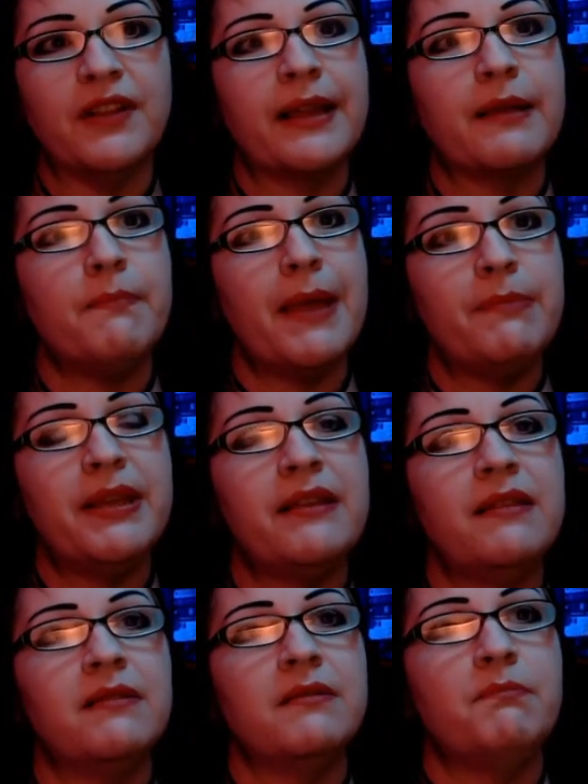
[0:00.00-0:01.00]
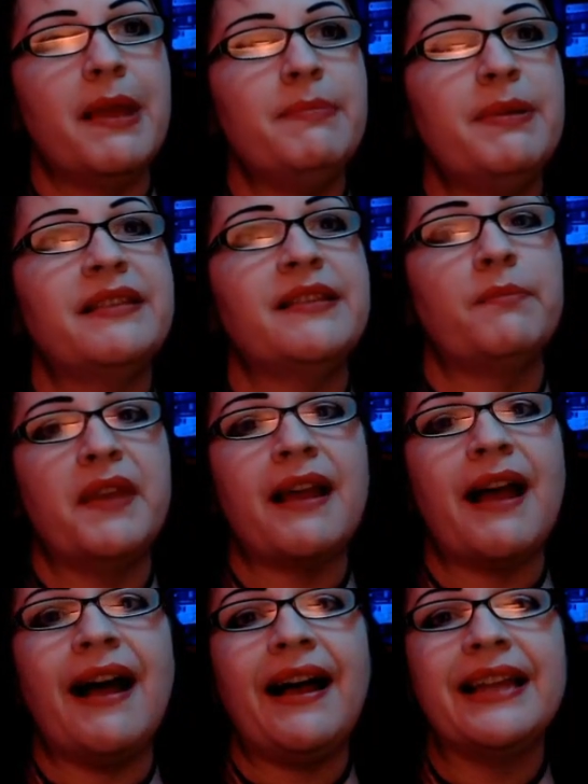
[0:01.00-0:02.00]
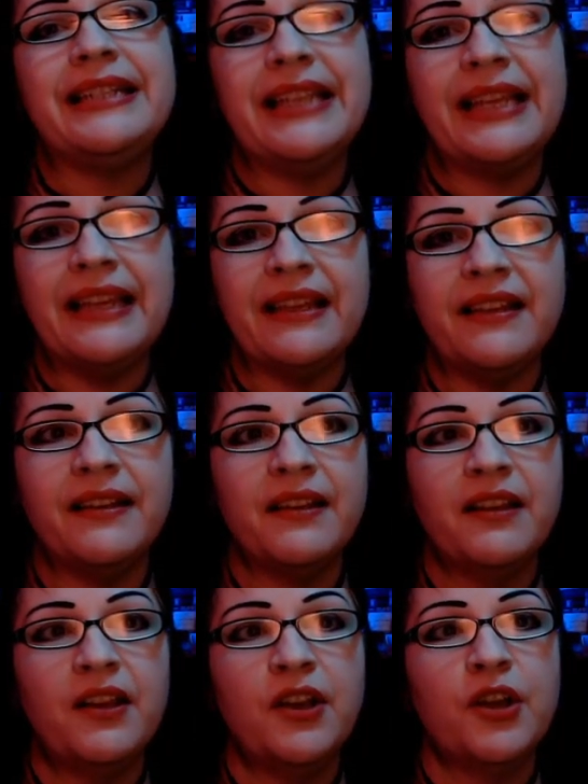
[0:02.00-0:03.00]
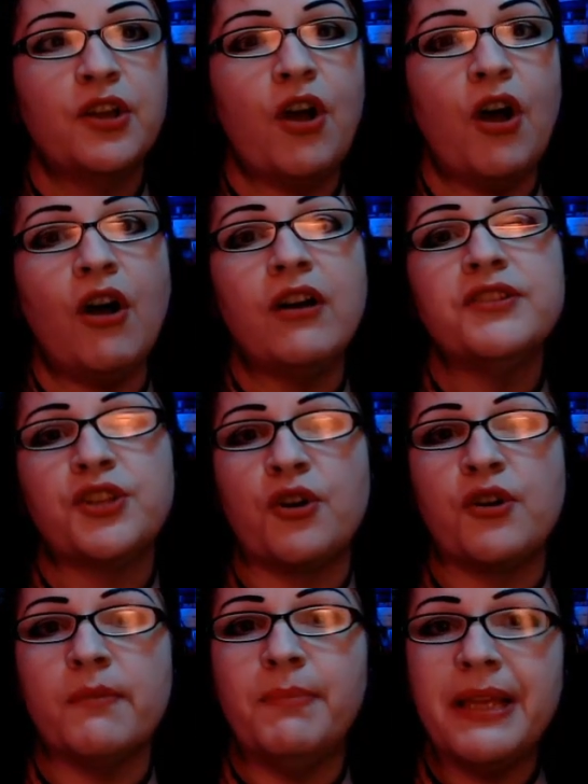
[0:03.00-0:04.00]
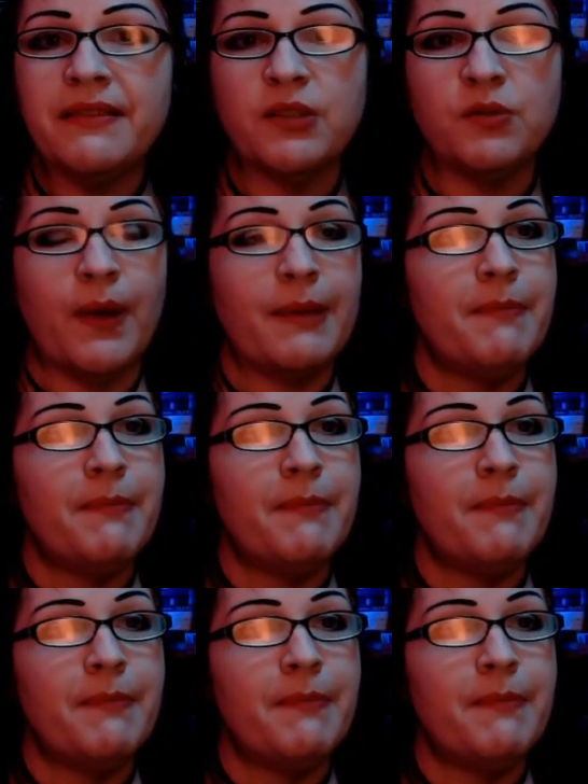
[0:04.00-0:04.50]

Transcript: Like maybe something I did caused her to be this way.